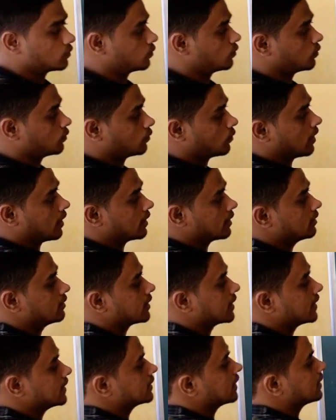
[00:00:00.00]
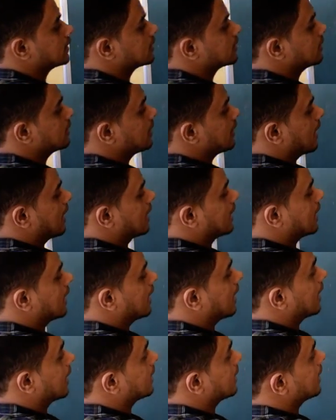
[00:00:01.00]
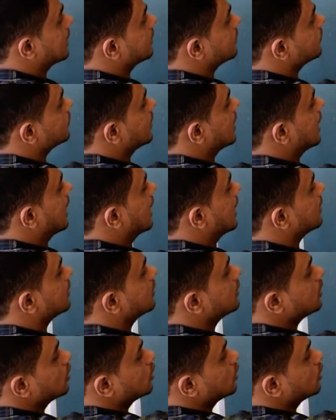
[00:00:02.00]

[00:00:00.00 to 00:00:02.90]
one region, and again we add,